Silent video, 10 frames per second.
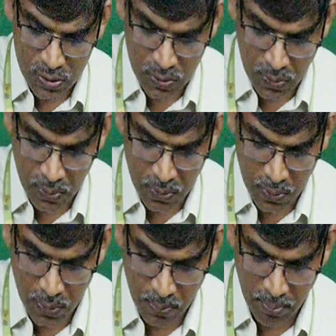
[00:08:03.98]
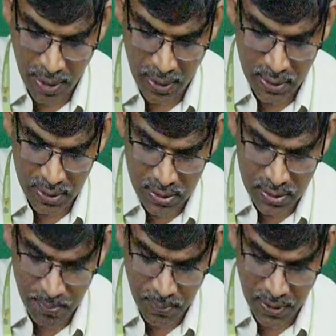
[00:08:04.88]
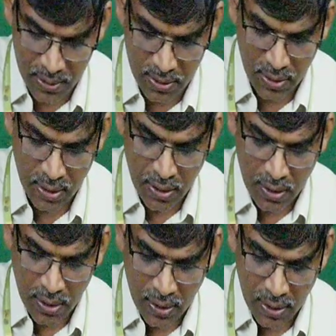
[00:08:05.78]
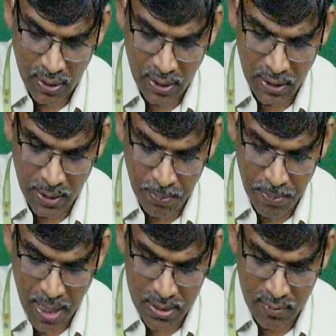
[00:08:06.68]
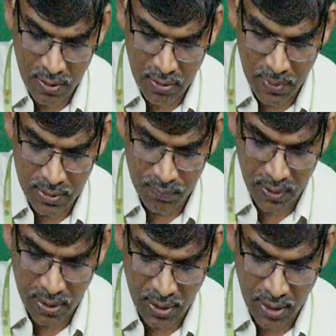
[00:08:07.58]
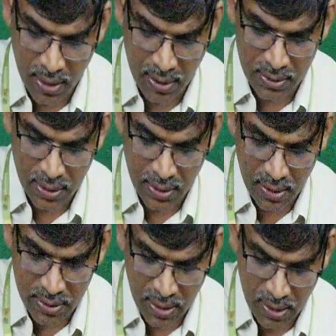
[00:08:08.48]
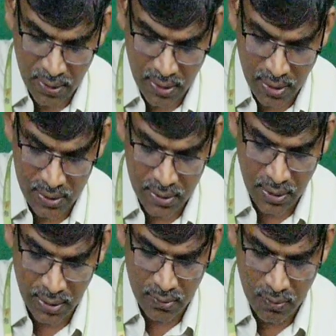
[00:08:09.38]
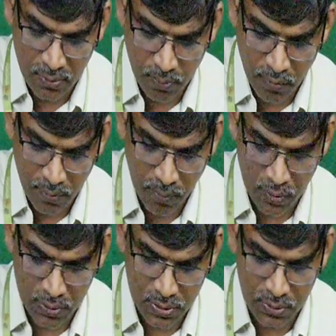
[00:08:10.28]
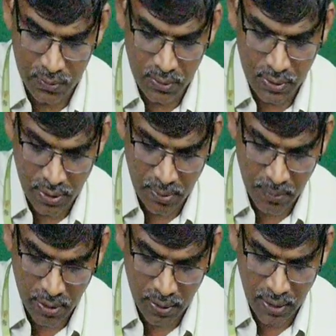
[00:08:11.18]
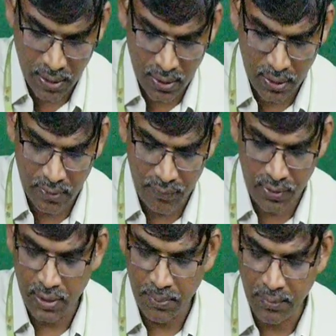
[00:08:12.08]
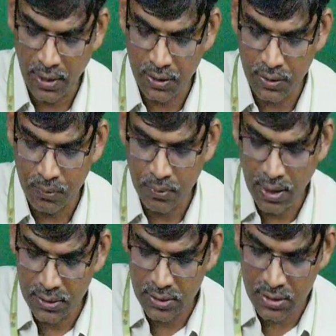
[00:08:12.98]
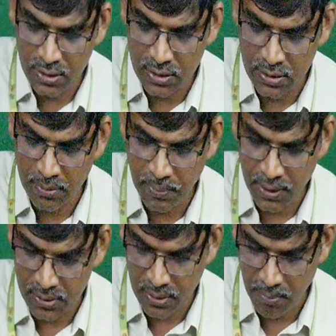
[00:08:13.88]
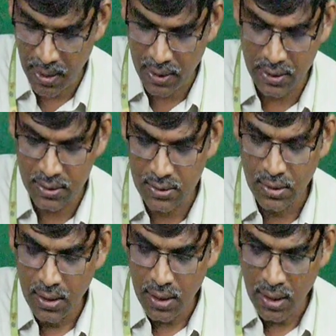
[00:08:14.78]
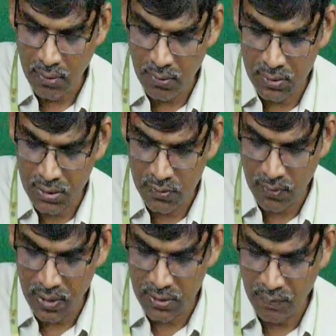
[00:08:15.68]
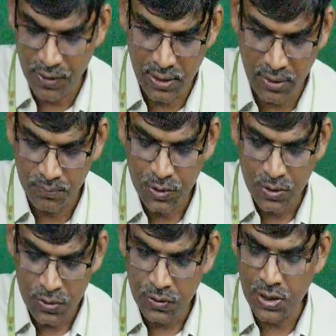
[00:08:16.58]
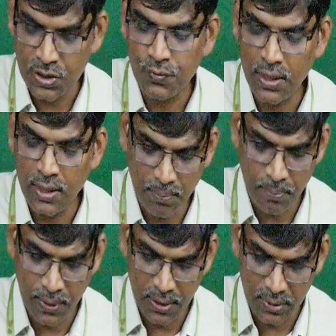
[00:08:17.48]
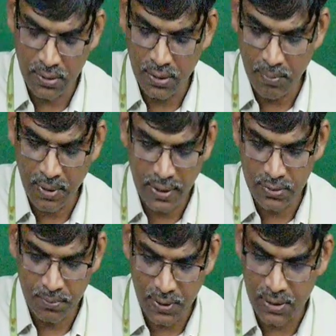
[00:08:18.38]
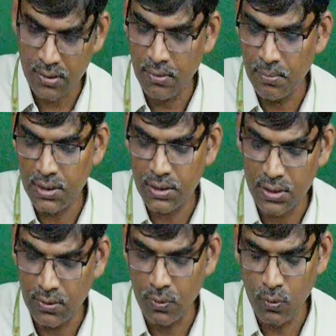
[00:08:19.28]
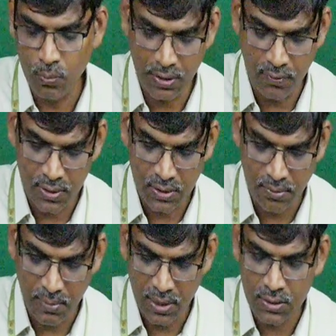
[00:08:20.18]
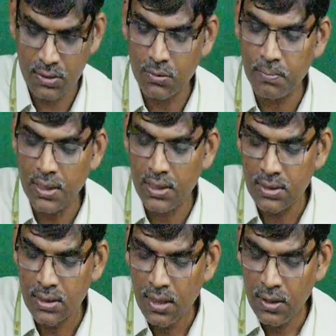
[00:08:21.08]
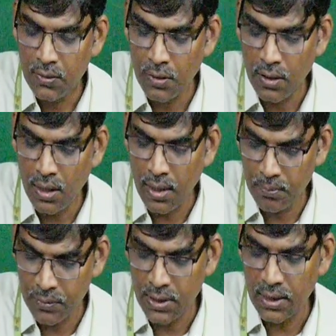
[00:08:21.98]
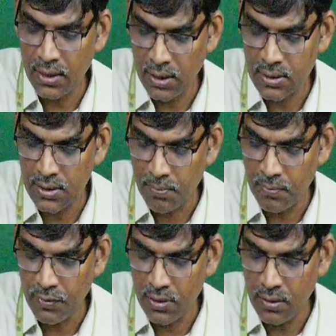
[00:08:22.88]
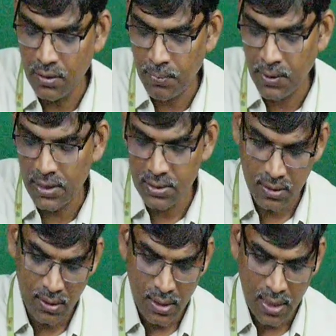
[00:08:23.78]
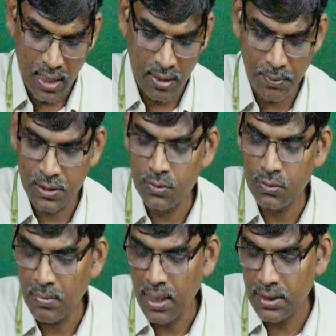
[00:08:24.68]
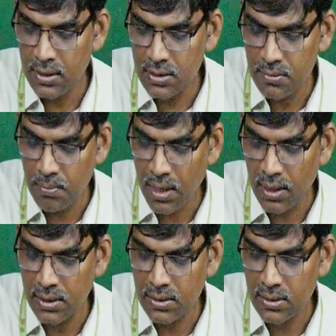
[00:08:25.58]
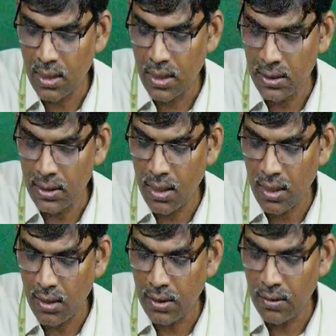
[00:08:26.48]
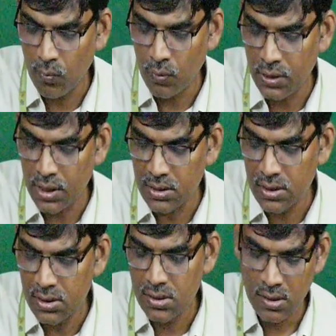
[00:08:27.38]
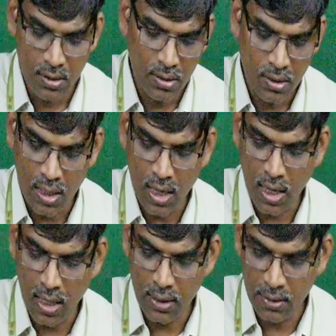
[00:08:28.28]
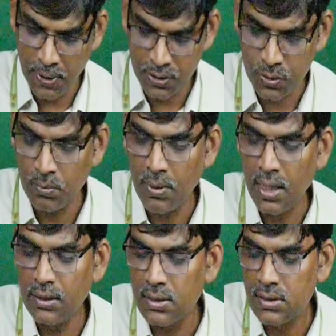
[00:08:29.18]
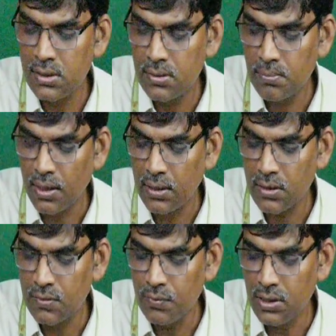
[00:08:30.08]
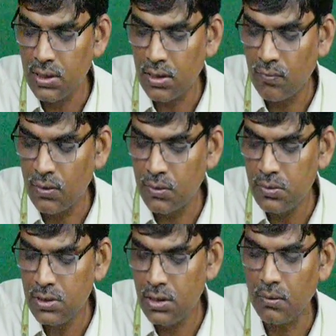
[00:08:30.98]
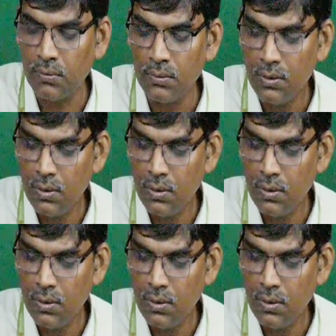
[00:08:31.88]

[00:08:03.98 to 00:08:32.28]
So minus plus. In any passive elements where the current is entered, generally are considered, that is called positive, and leaving them negative. Like this is the plus and minus. Across this one is the VT. Just you can apply the minus to plus combination loop equation. Minus to plus, I am taking as a plus, and plus to minus IARA voltages, and plus to minus VT equal to 0.